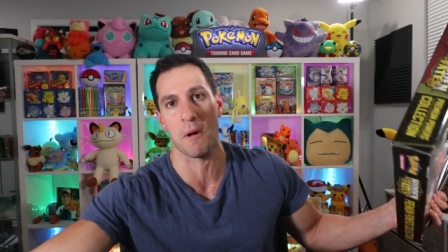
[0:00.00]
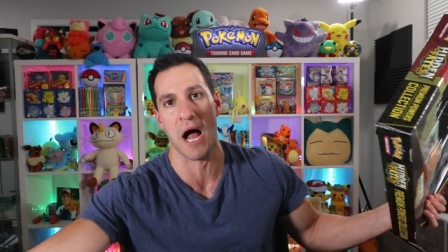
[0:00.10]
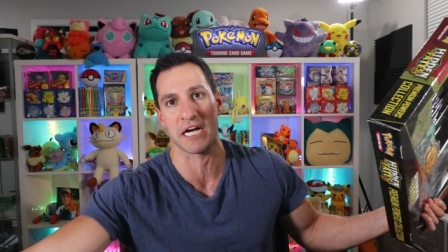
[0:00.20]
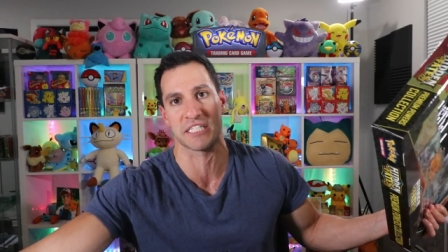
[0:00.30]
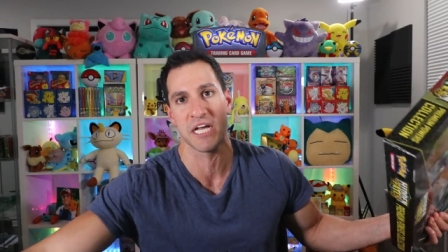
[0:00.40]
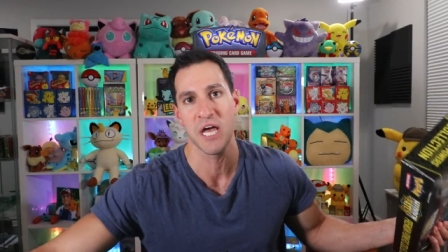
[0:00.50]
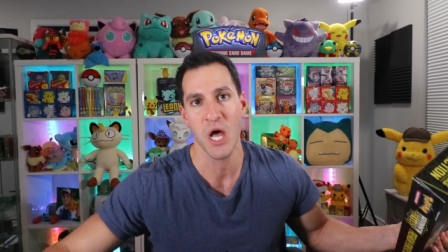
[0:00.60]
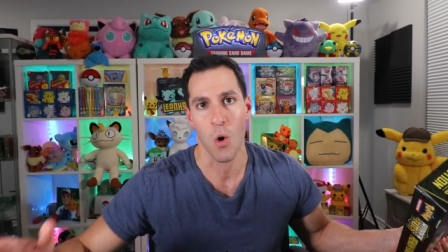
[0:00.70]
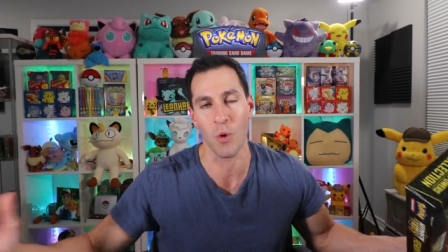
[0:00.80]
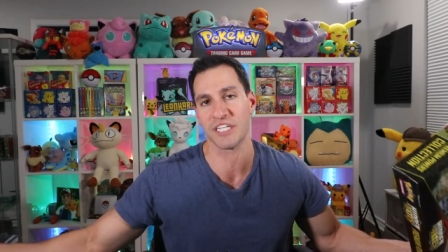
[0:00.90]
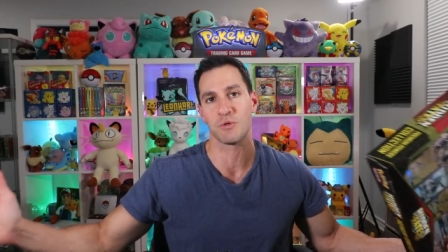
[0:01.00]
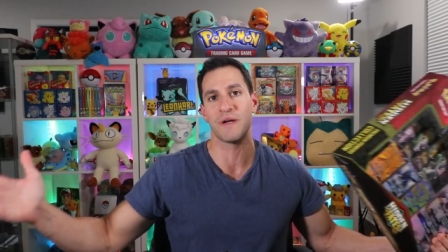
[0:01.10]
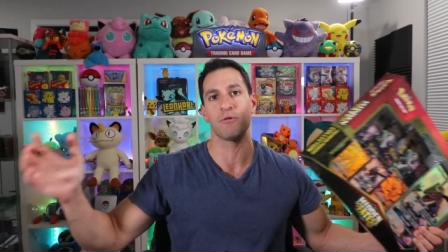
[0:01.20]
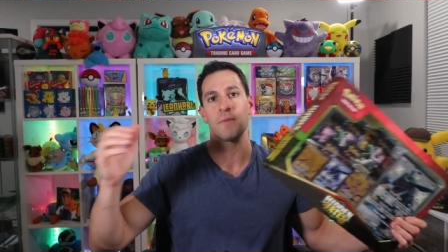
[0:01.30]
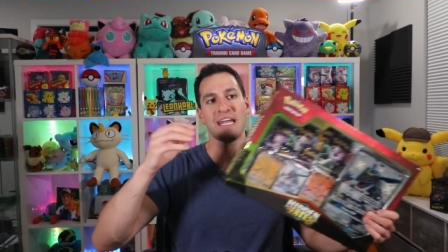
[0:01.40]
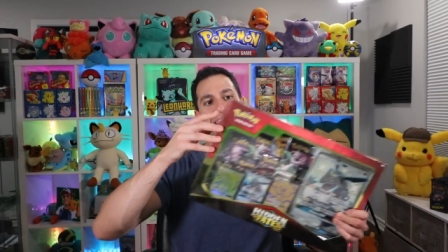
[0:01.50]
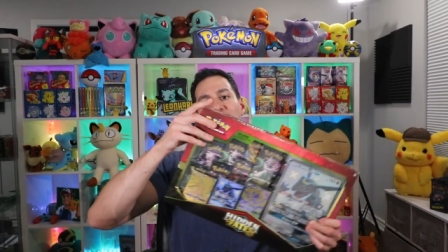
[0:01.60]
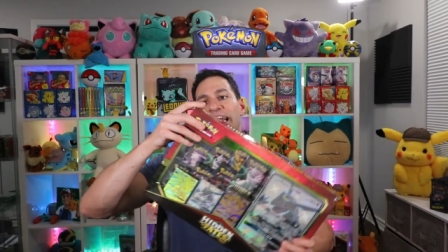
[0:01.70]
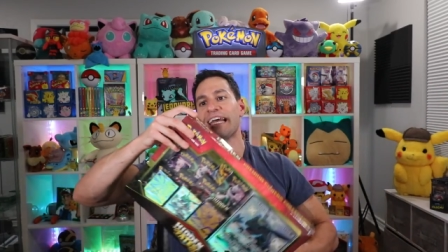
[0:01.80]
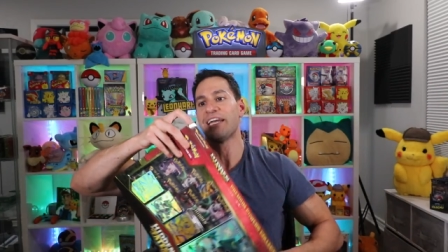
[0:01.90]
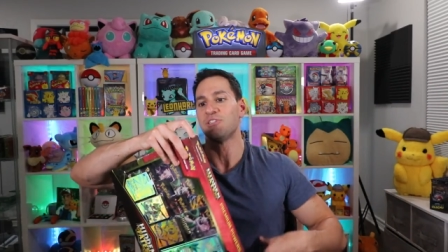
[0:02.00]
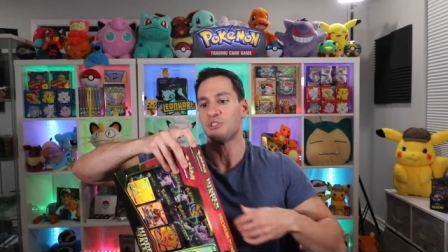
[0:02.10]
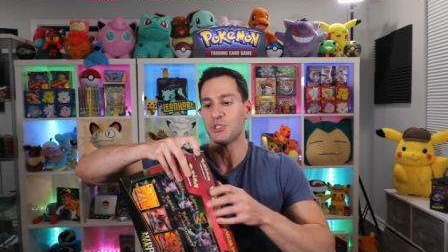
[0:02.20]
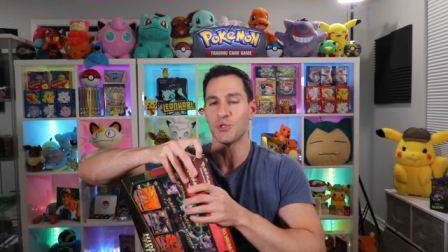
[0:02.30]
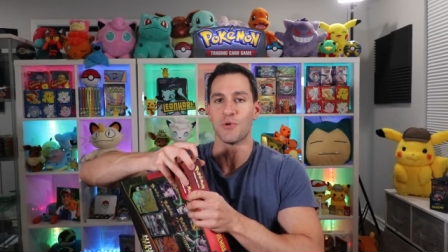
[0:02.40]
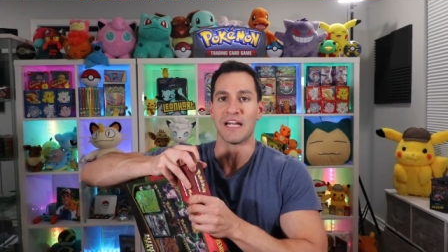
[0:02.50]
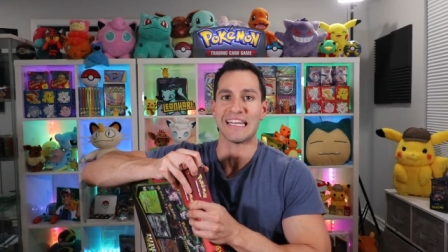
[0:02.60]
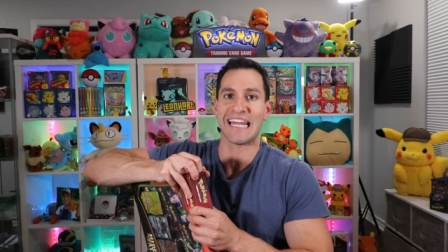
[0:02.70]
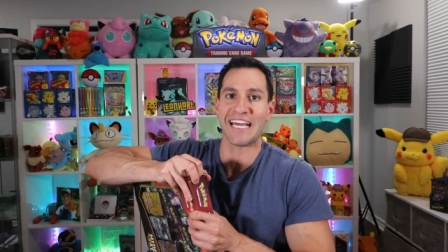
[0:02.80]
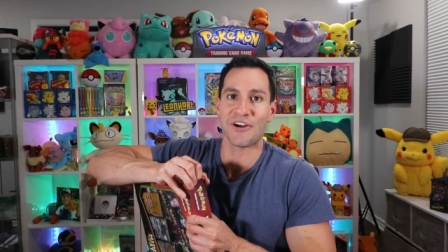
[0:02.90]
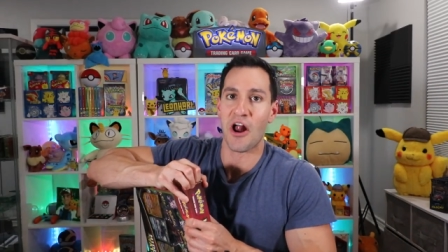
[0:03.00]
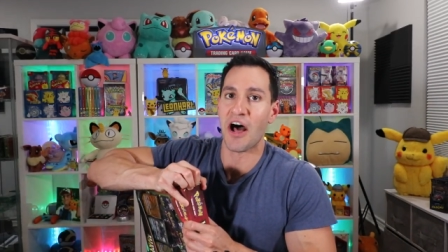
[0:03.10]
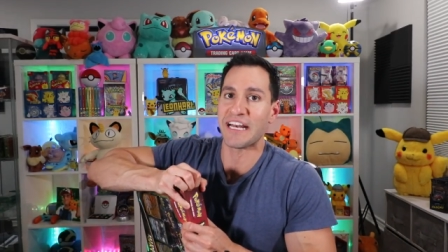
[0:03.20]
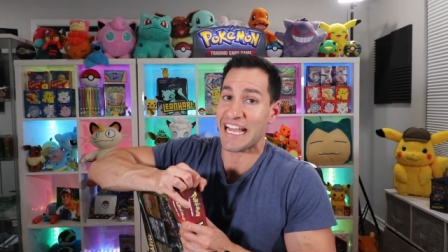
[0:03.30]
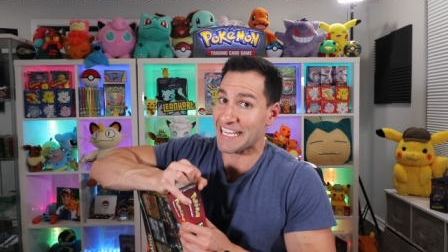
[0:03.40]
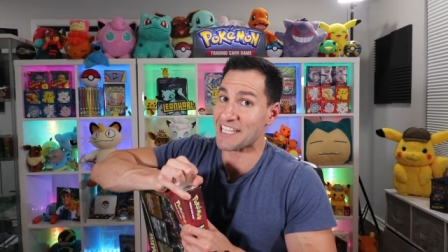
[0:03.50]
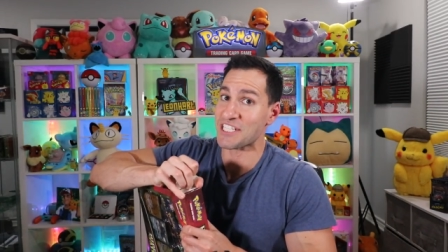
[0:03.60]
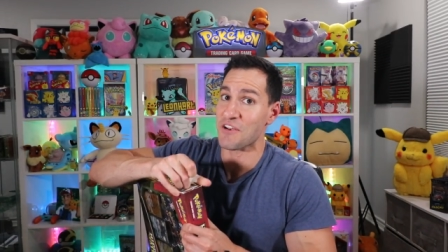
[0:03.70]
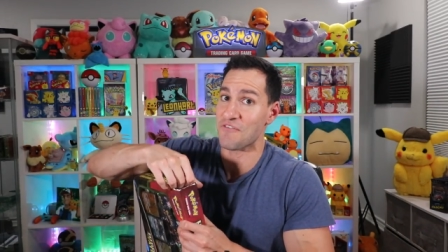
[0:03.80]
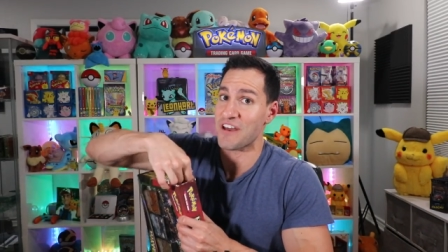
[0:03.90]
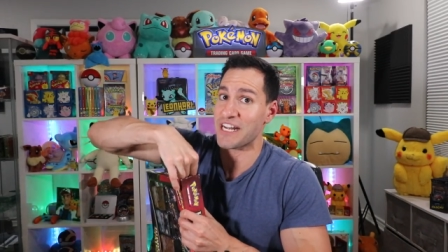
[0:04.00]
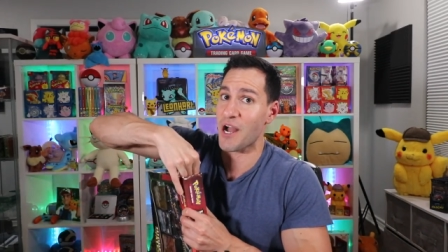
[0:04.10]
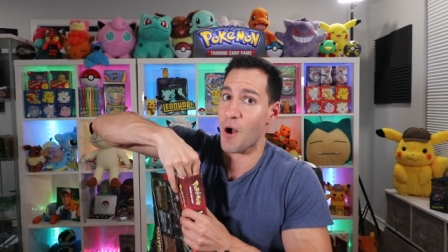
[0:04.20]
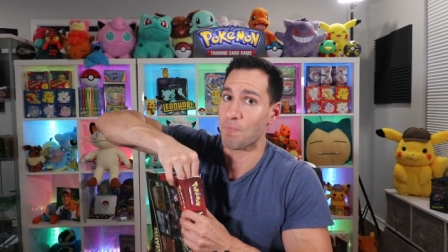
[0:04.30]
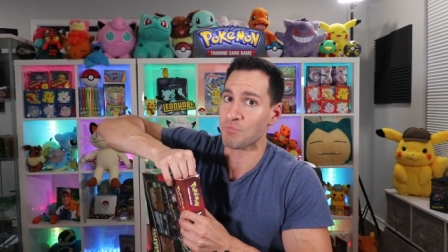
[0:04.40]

box, which we will be getting into later on in this video.